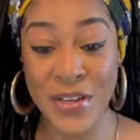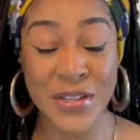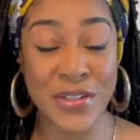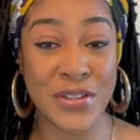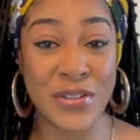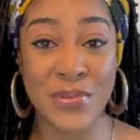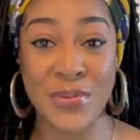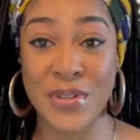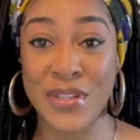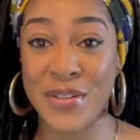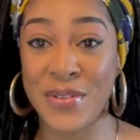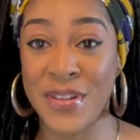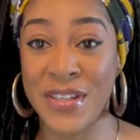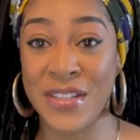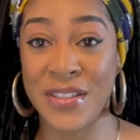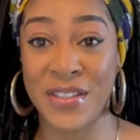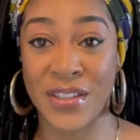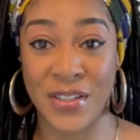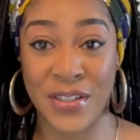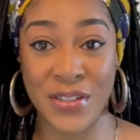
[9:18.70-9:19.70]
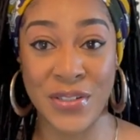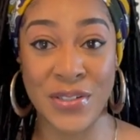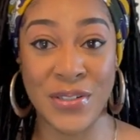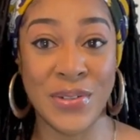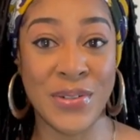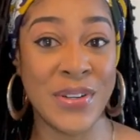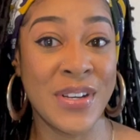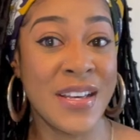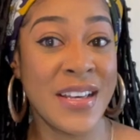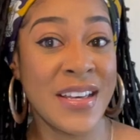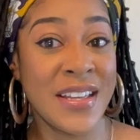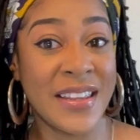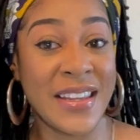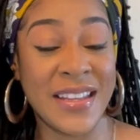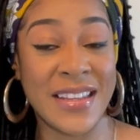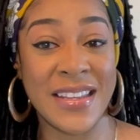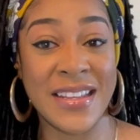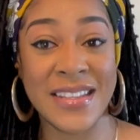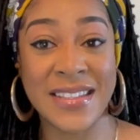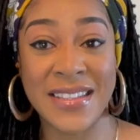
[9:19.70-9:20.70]
do what you need to do,
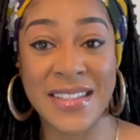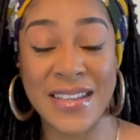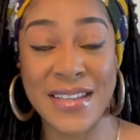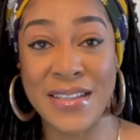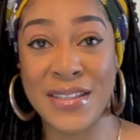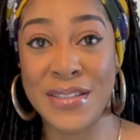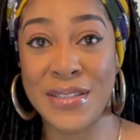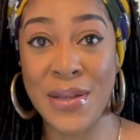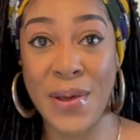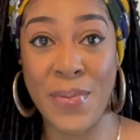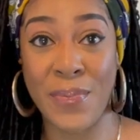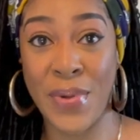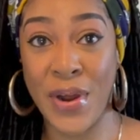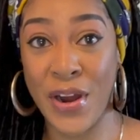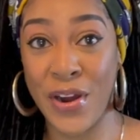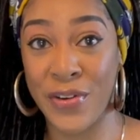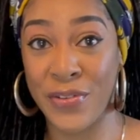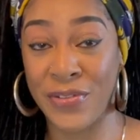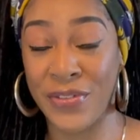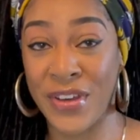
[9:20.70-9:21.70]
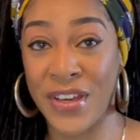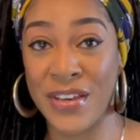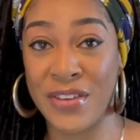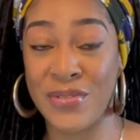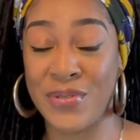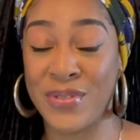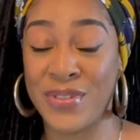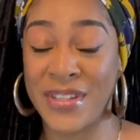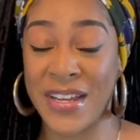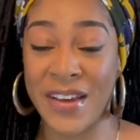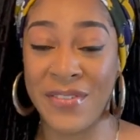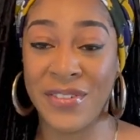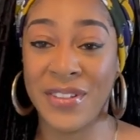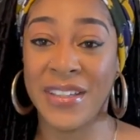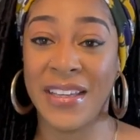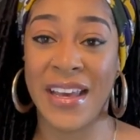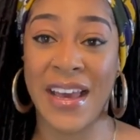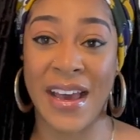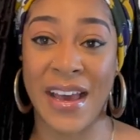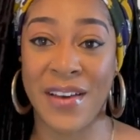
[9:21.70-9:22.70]
then this is perfect. You
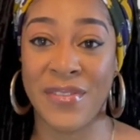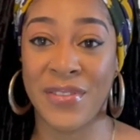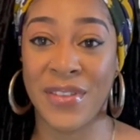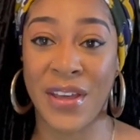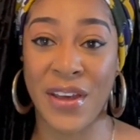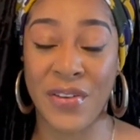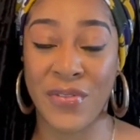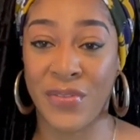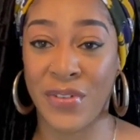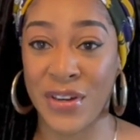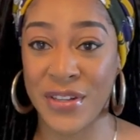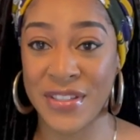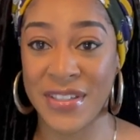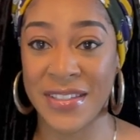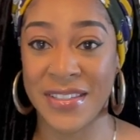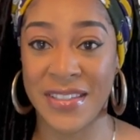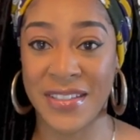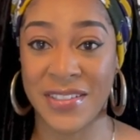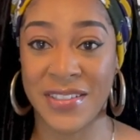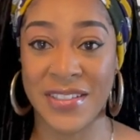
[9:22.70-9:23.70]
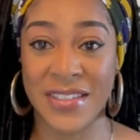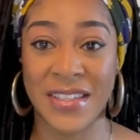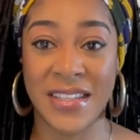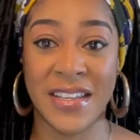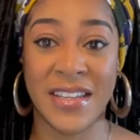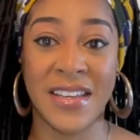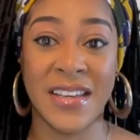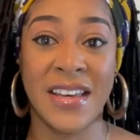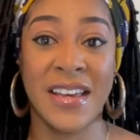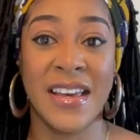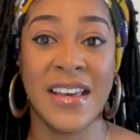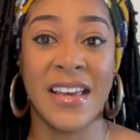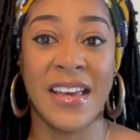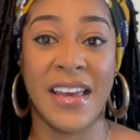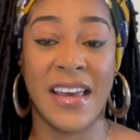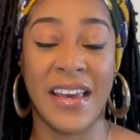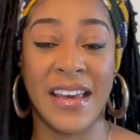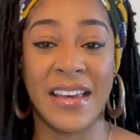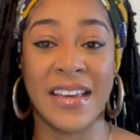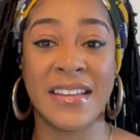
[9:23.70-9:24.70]
definitely have that versatility.
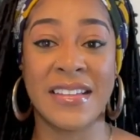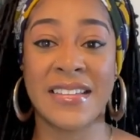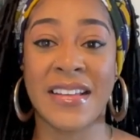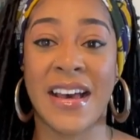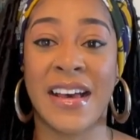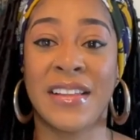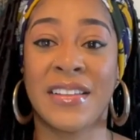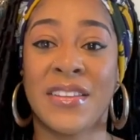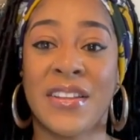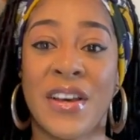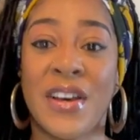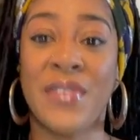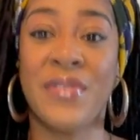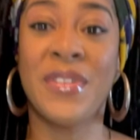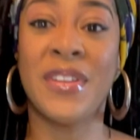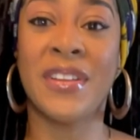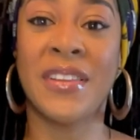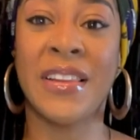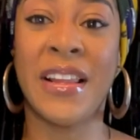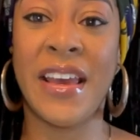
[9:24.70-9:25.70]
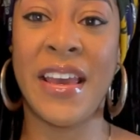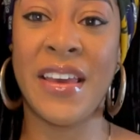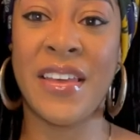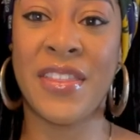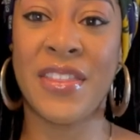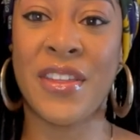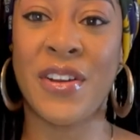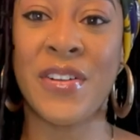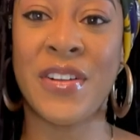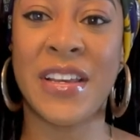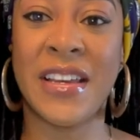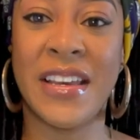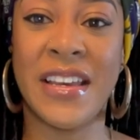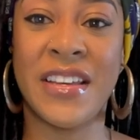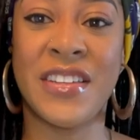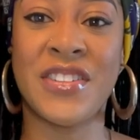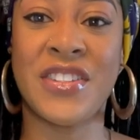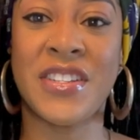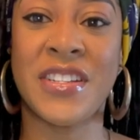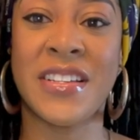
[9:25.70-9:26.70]
And I love the length, 30
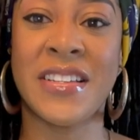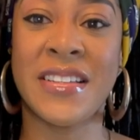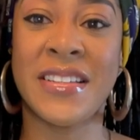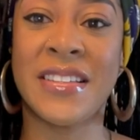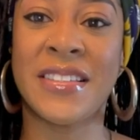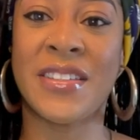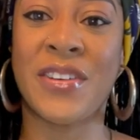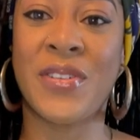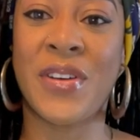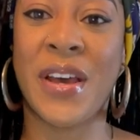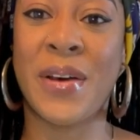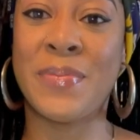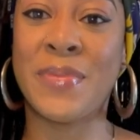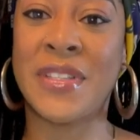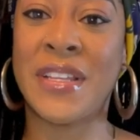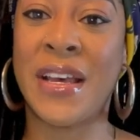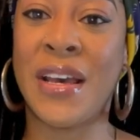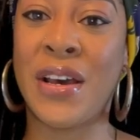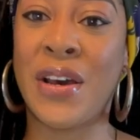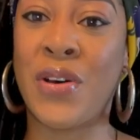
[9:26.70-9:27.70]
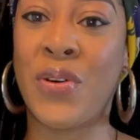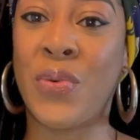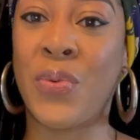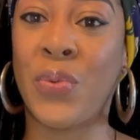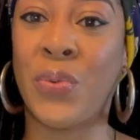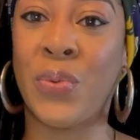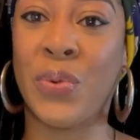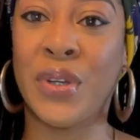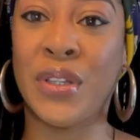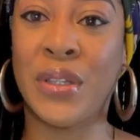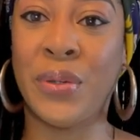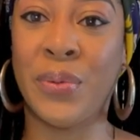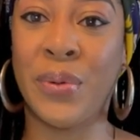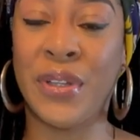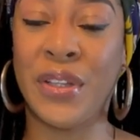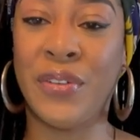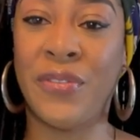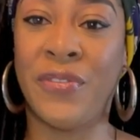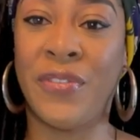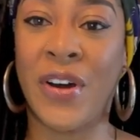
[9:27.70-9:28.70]
inches, so it comes down really,
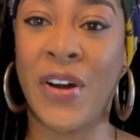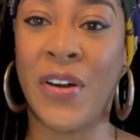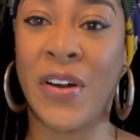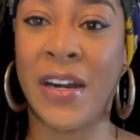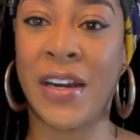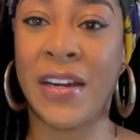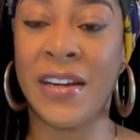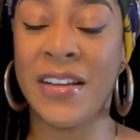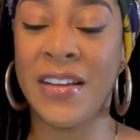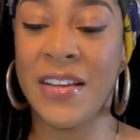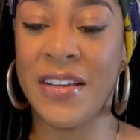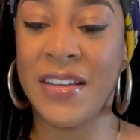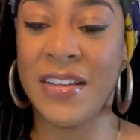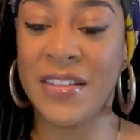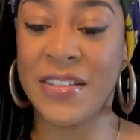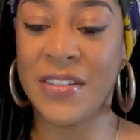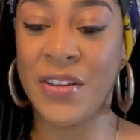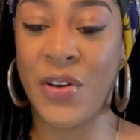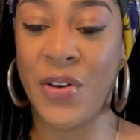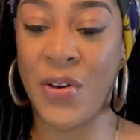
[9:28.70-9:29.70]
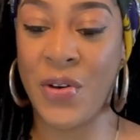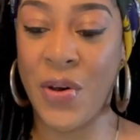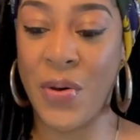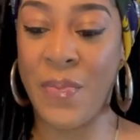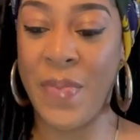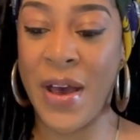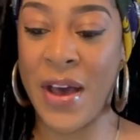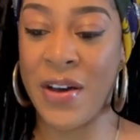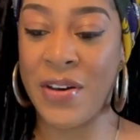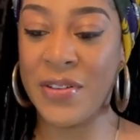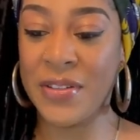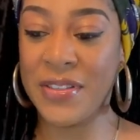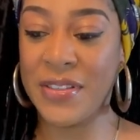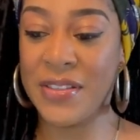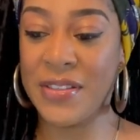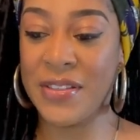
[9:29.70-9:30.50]
really far. So about